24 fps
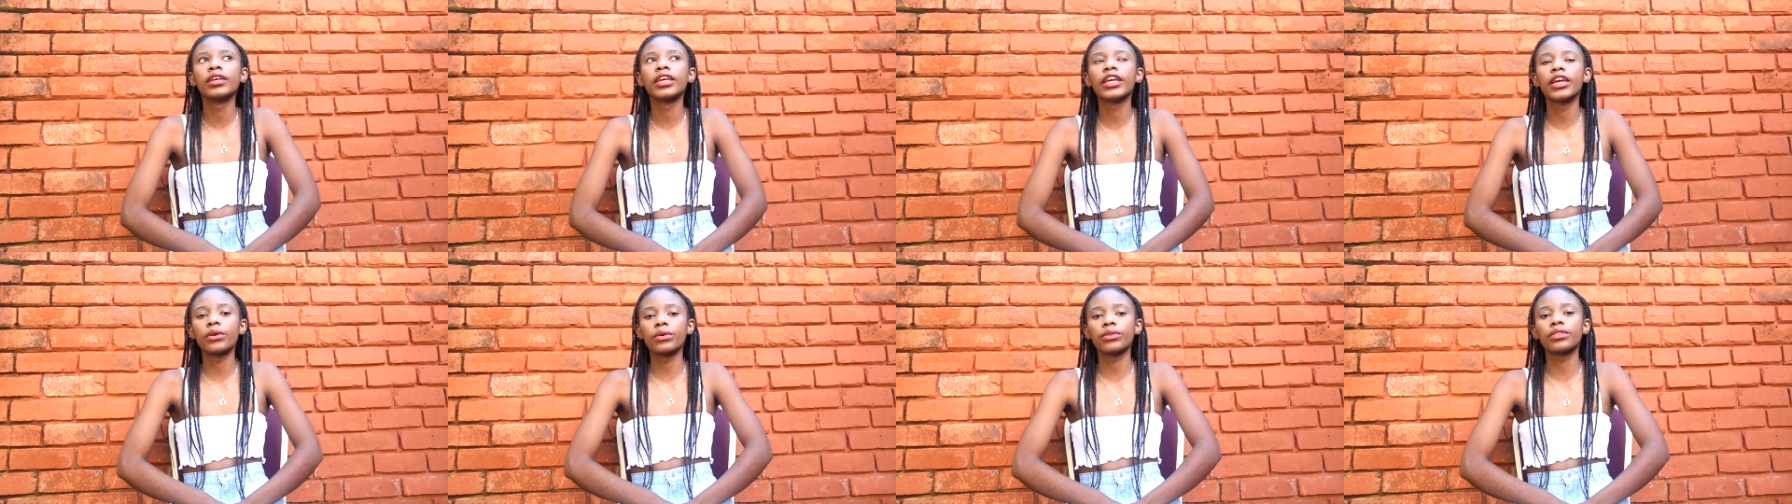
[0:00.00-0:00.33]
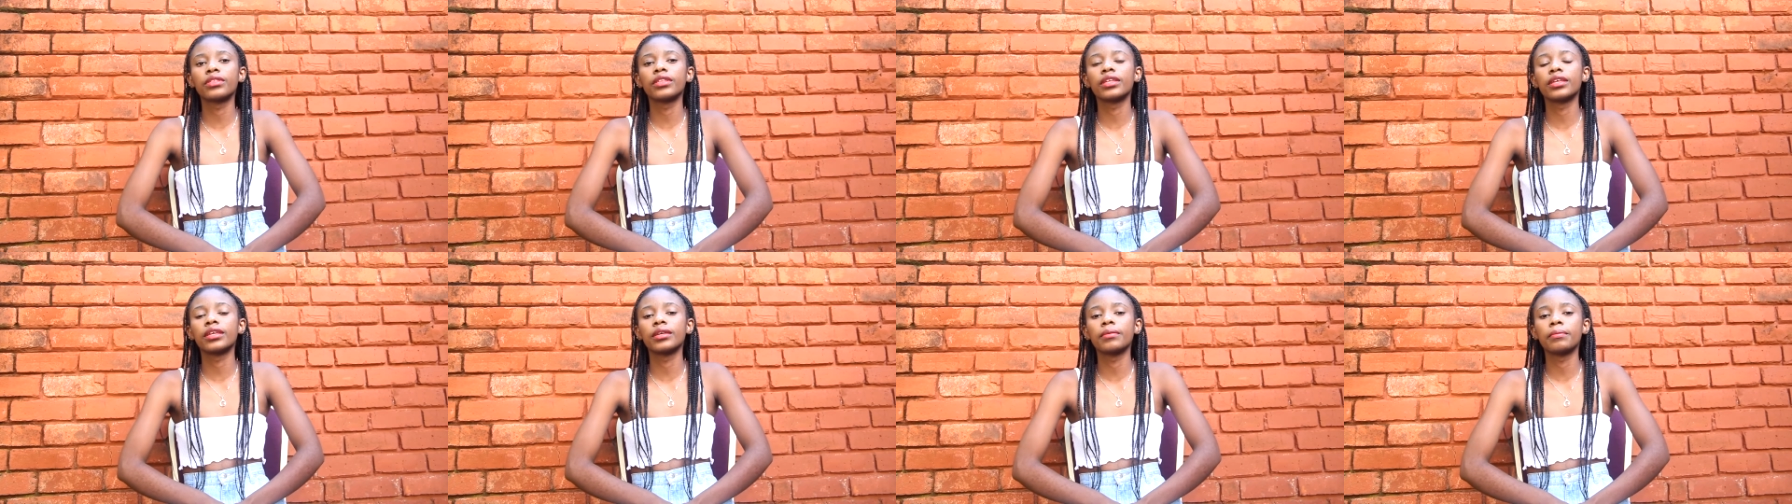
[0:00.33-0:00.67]

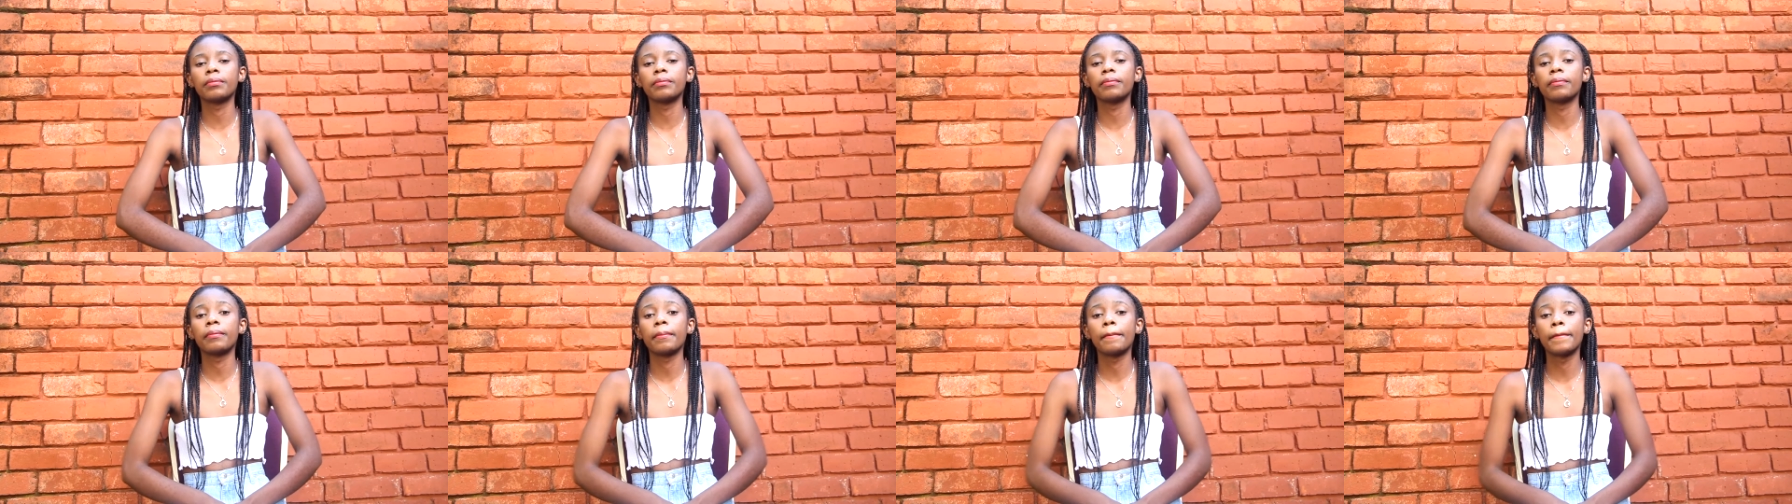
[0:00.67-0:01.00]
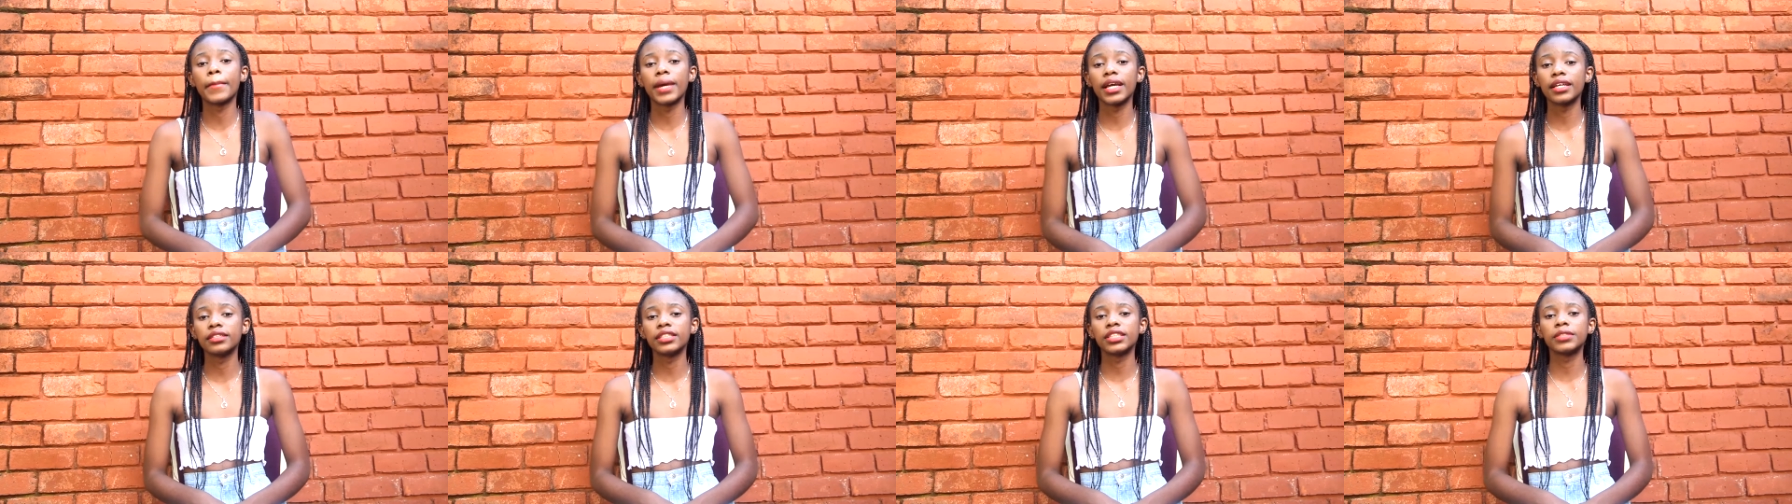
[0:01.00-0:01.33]
healthy
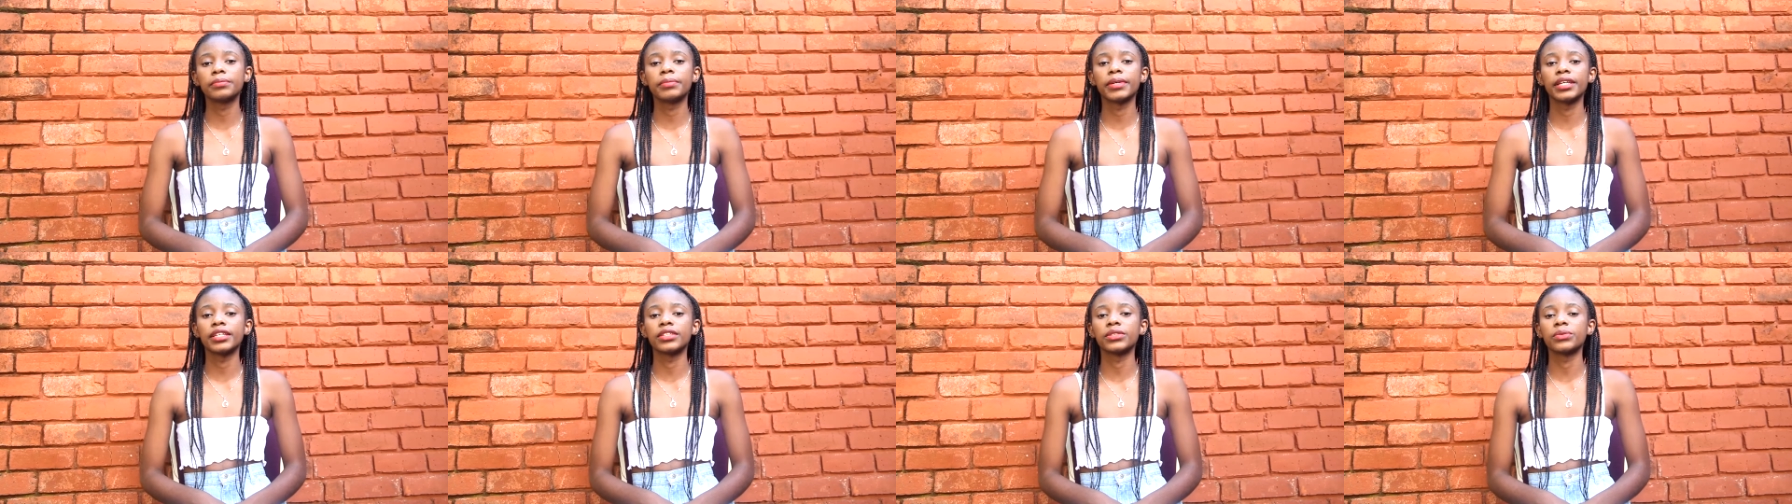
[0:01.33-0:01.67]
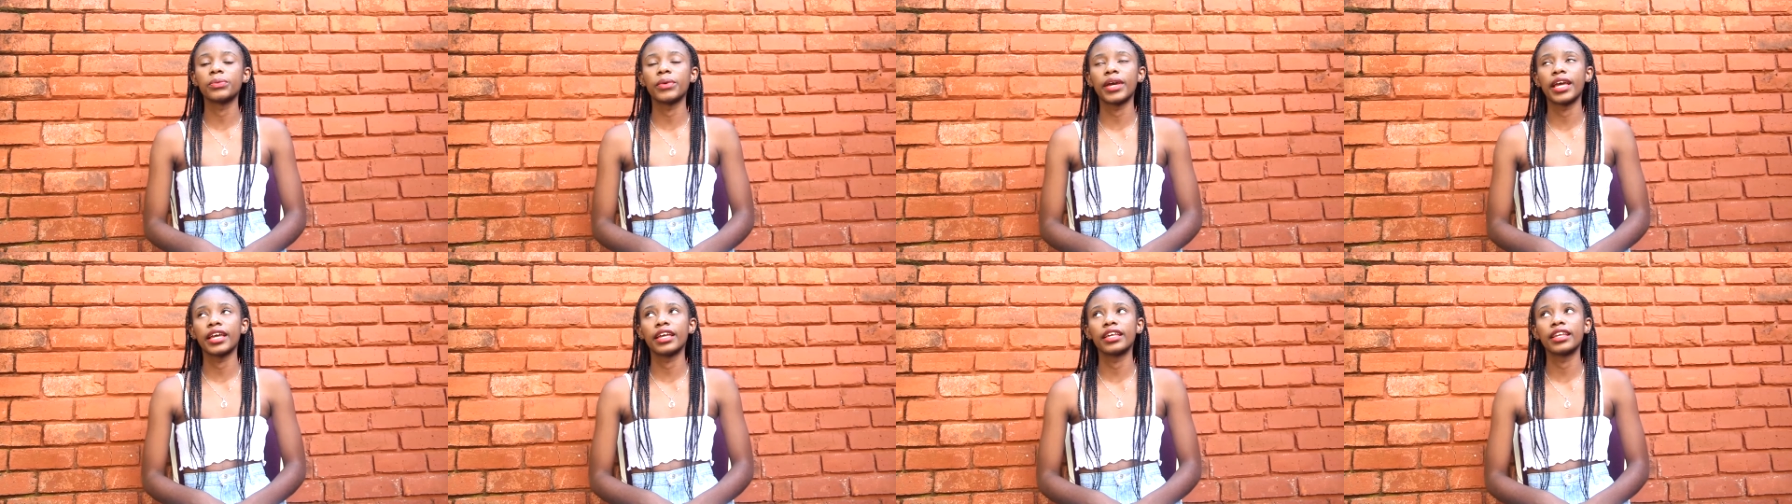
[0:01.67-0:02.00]
mind space
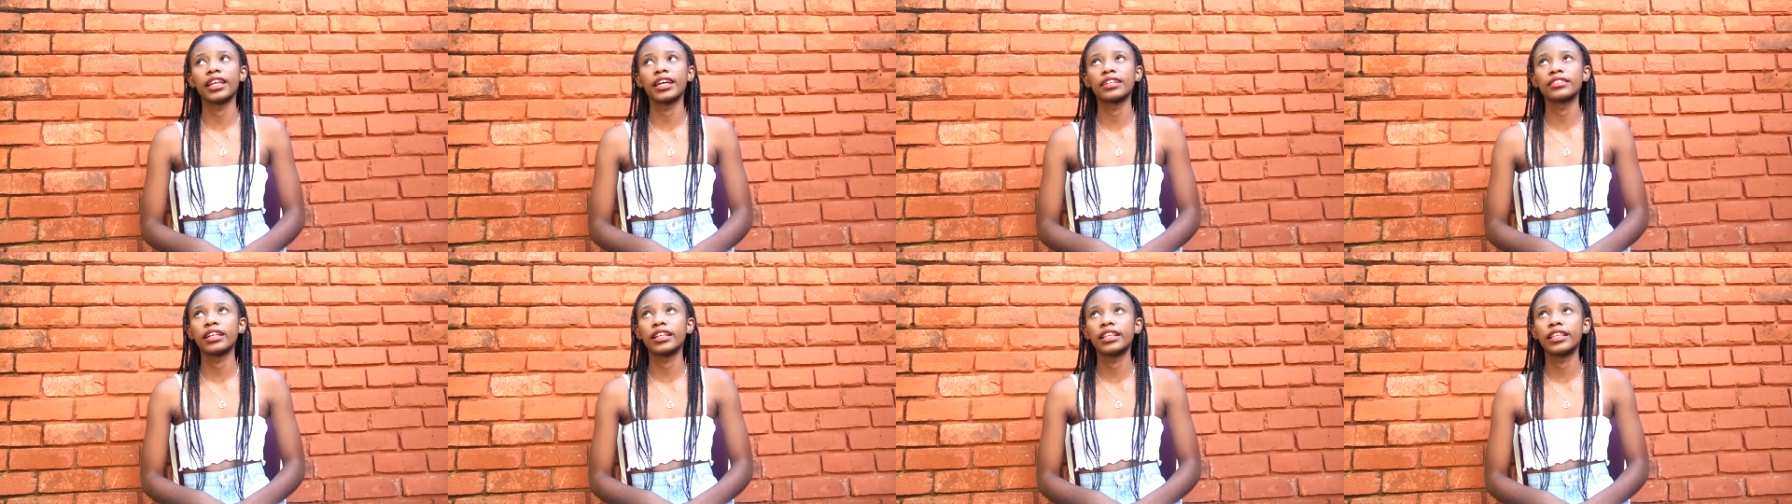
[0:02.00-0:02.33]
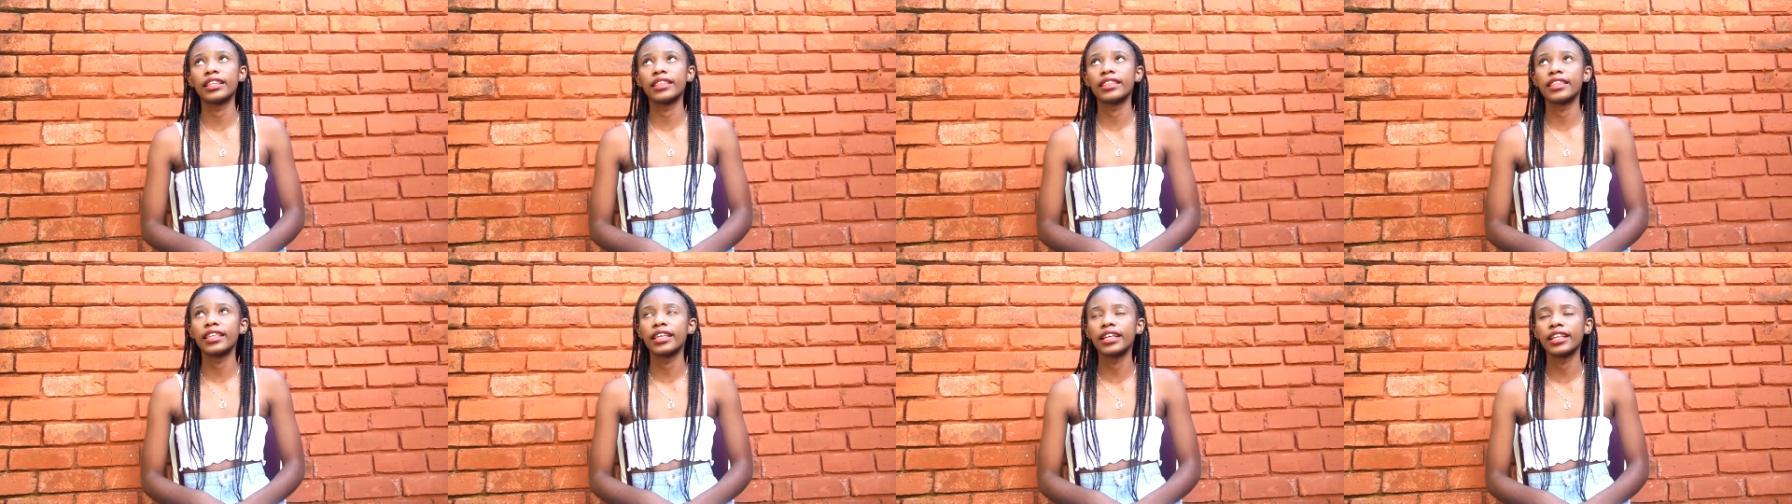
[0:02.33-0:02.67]
where I can actually
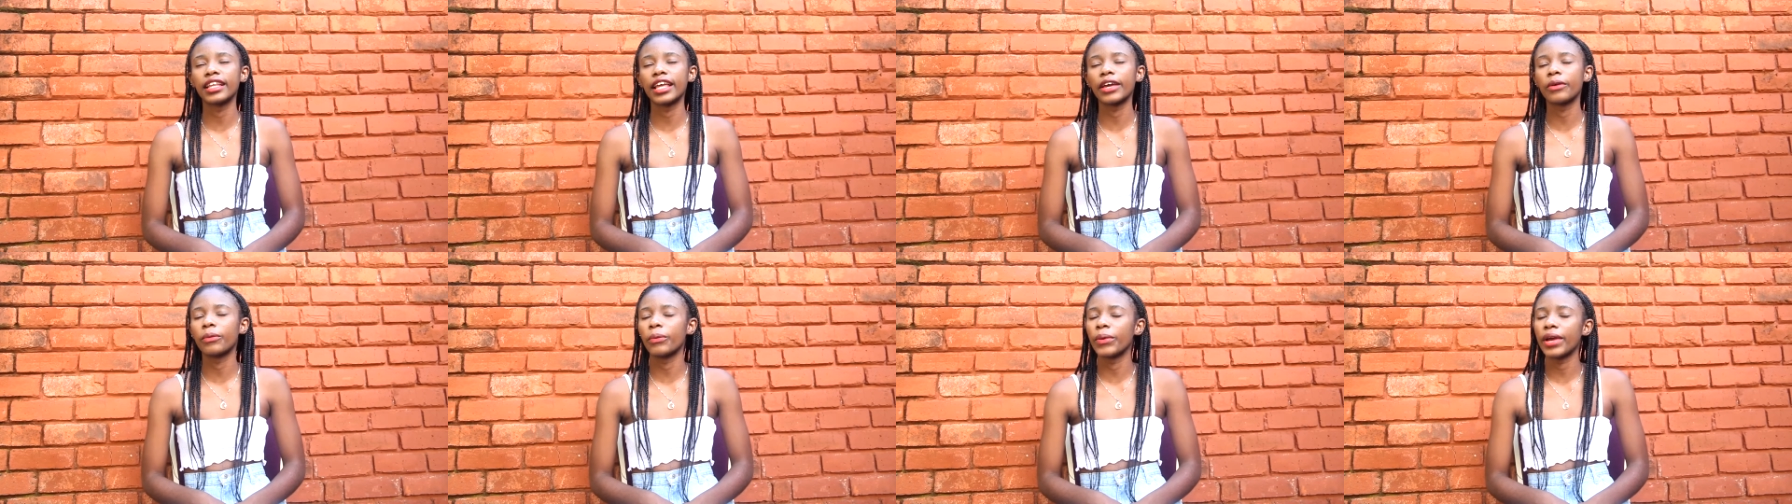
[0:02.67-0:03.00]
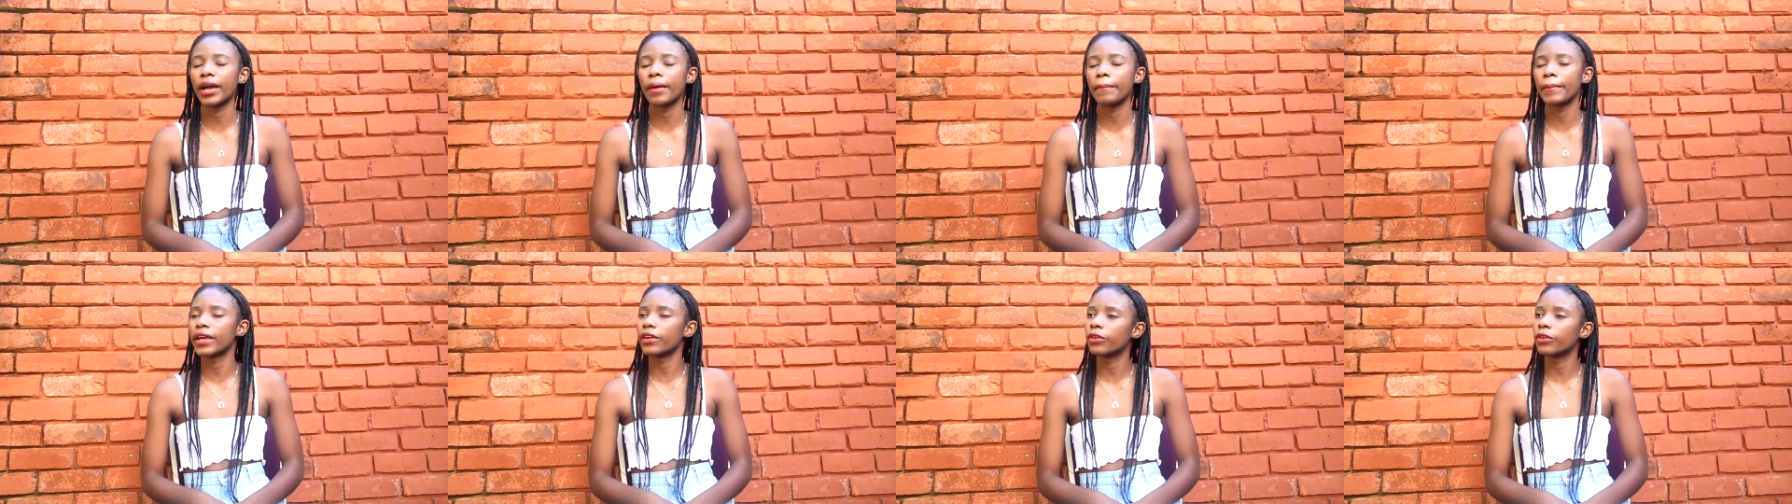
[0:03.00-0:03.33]
think, like, where am I